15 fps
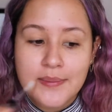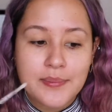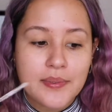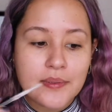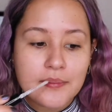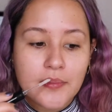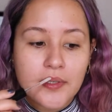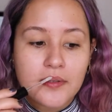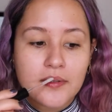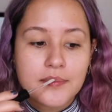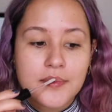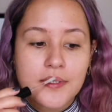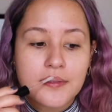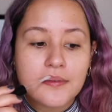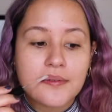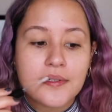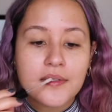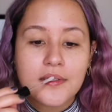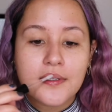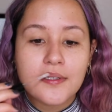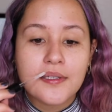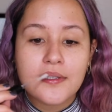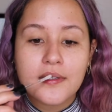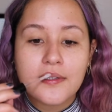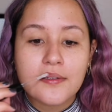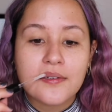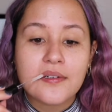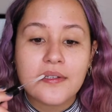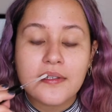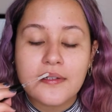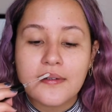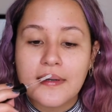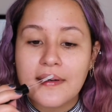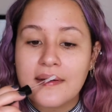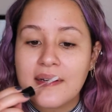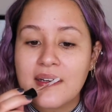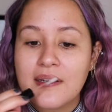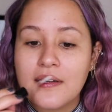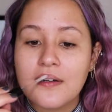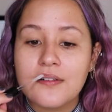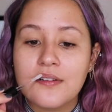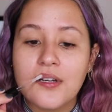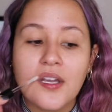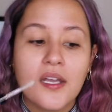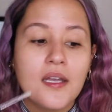but my lips are really dry right now.